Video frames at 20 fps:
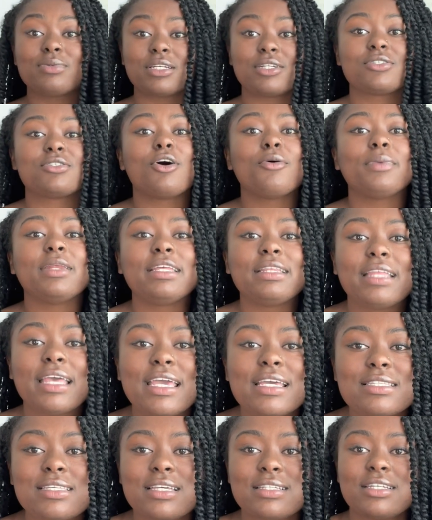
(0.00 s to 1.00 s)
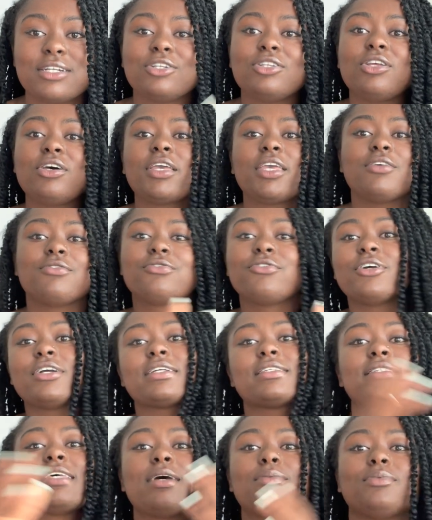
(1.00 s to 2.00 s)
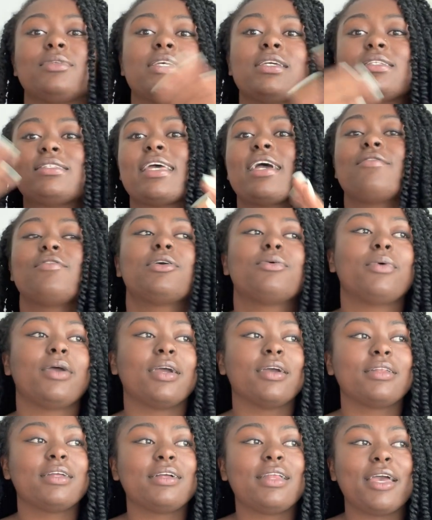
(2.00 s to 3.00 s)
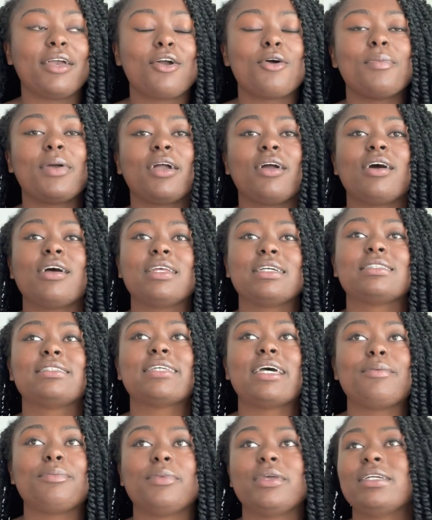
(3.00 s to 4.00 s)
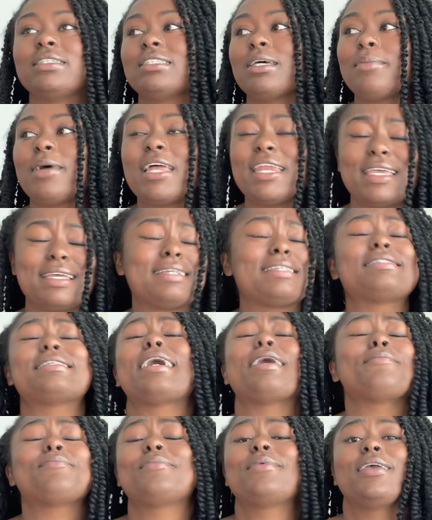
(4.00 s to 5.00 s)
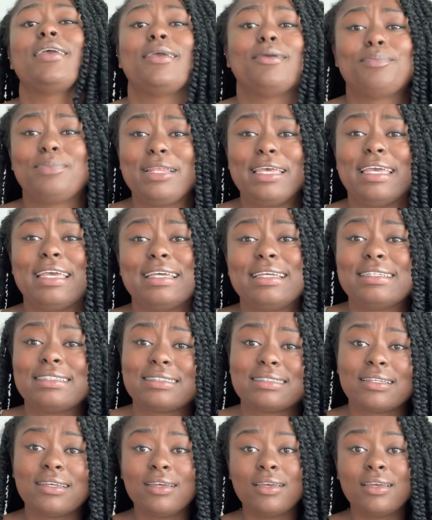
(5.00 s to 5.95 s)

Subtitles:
There's so many things because they're looking for acceptance everywhere. They're like, oh my God, accept me. Somebody accept me, please.